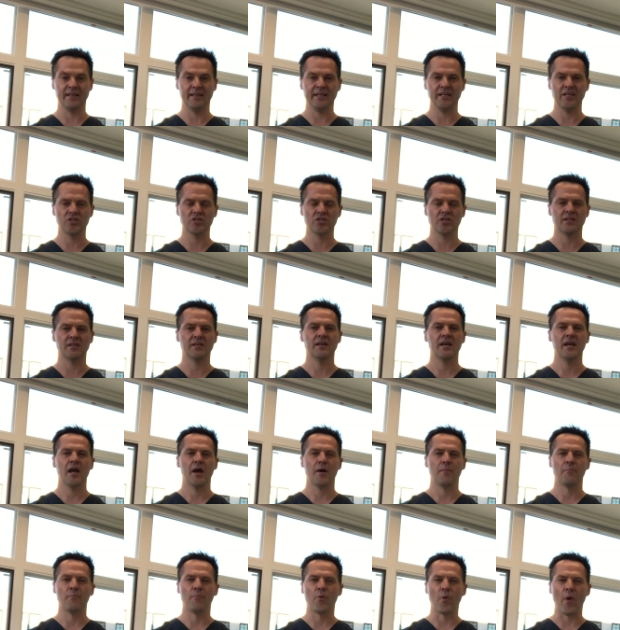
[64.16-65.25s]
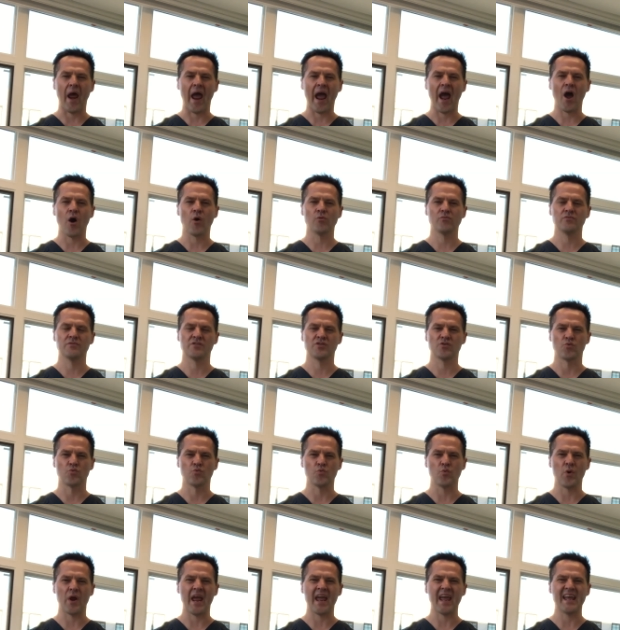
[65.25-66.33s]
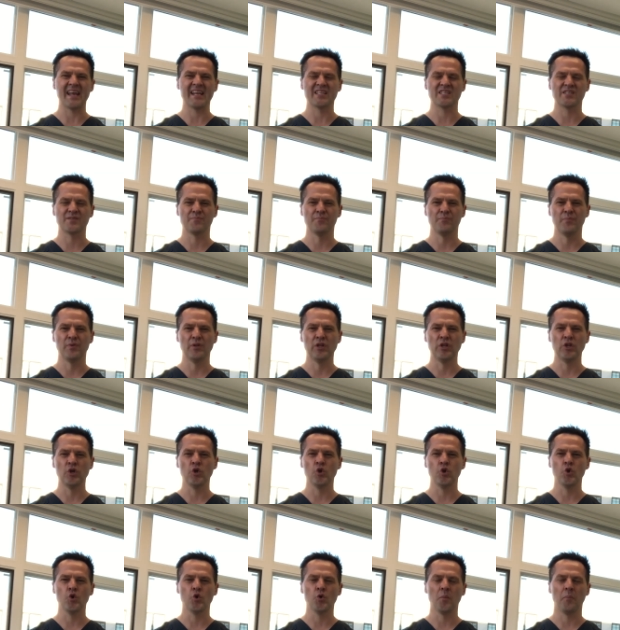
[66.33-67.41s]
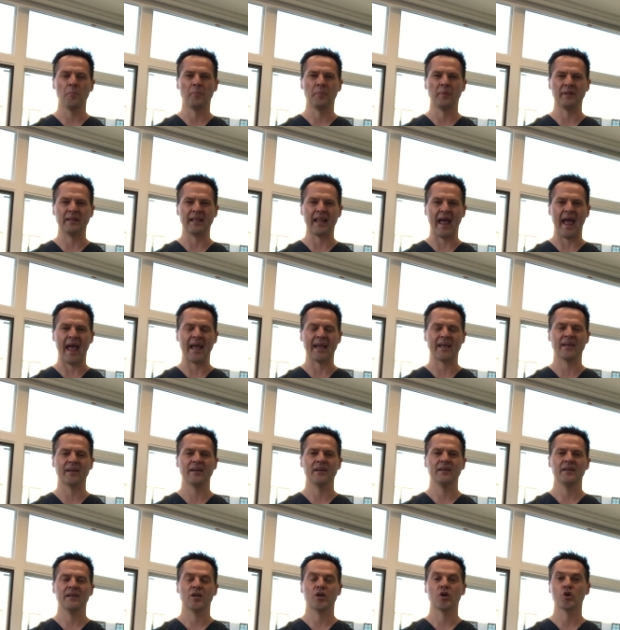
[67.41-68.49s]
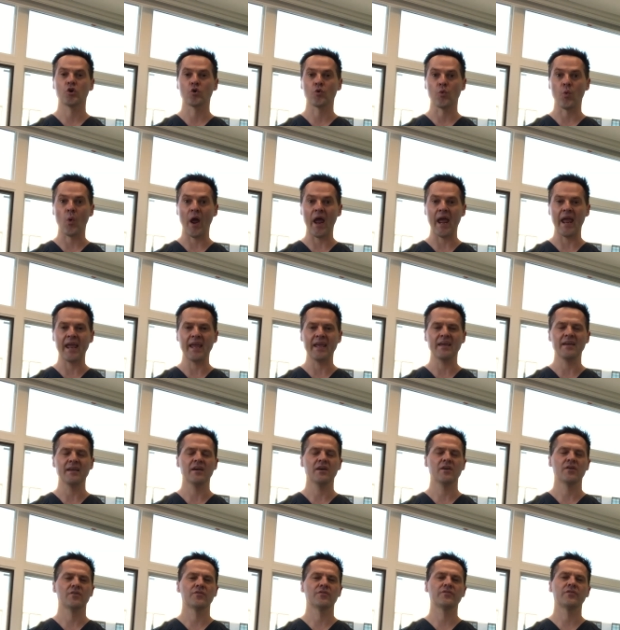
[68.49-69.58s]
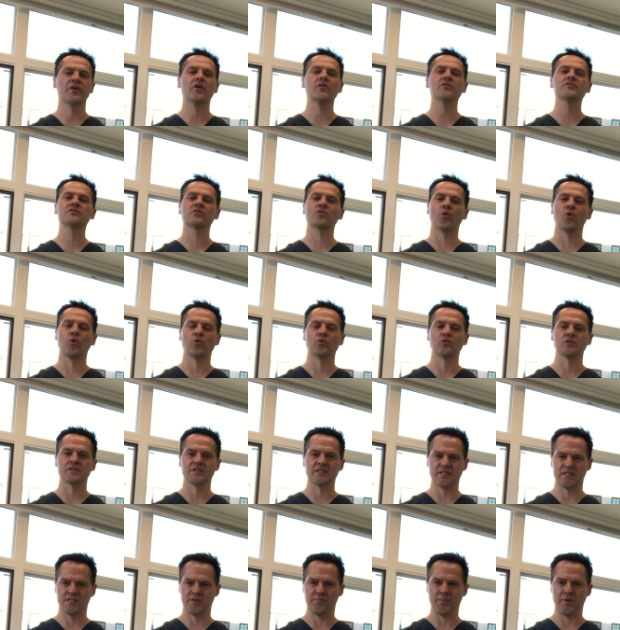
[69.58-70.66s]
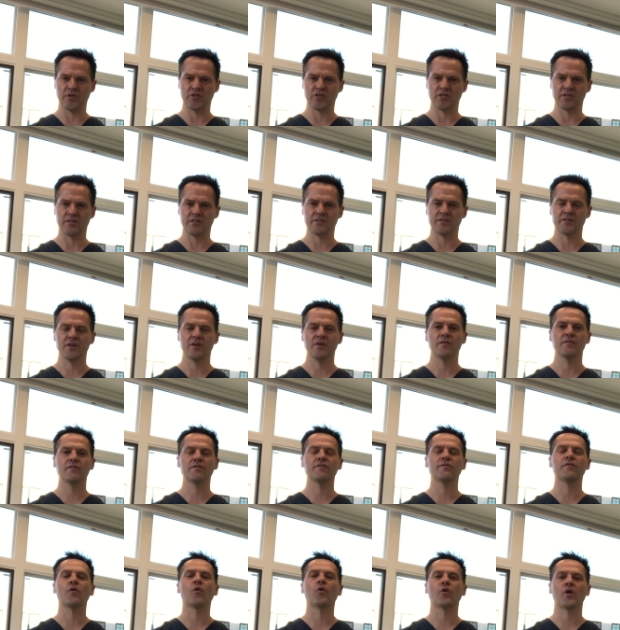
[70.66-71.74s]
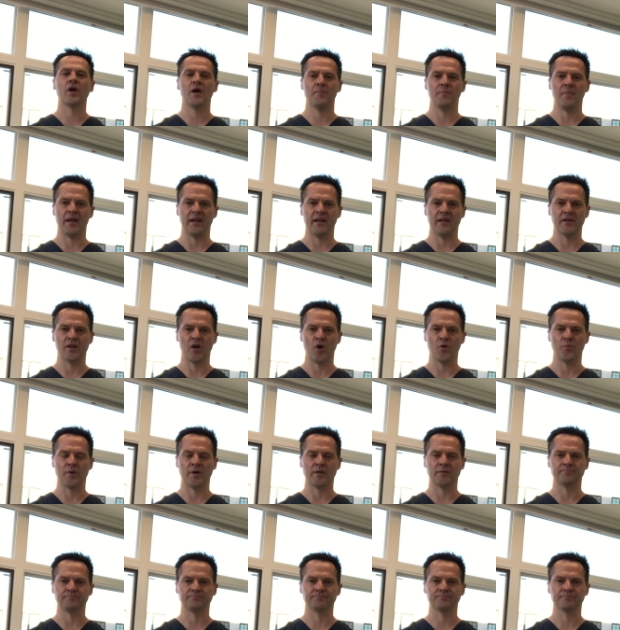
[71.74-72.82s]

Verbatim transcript: the lesion, browns, reds, blue, black, gray, those are all suspicious for a melanoma.